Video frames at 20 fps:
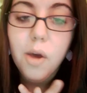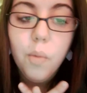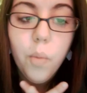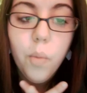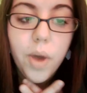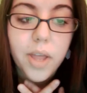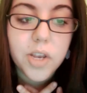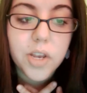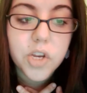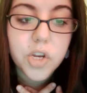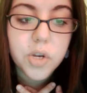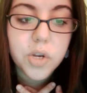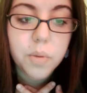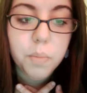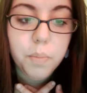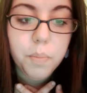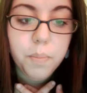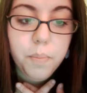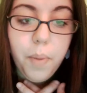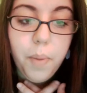which,
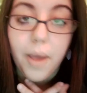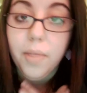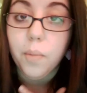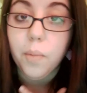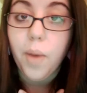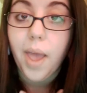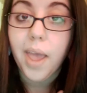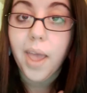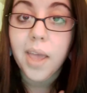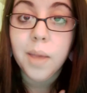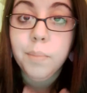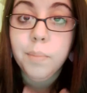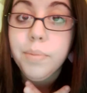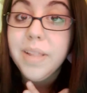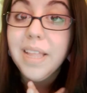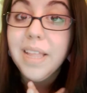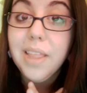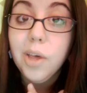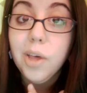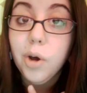by the way,
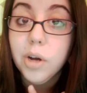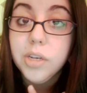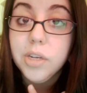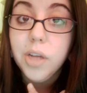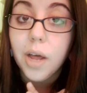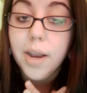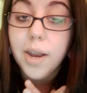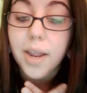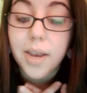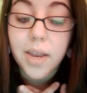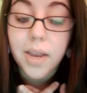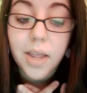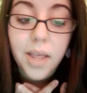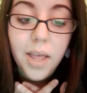completely hooked on it.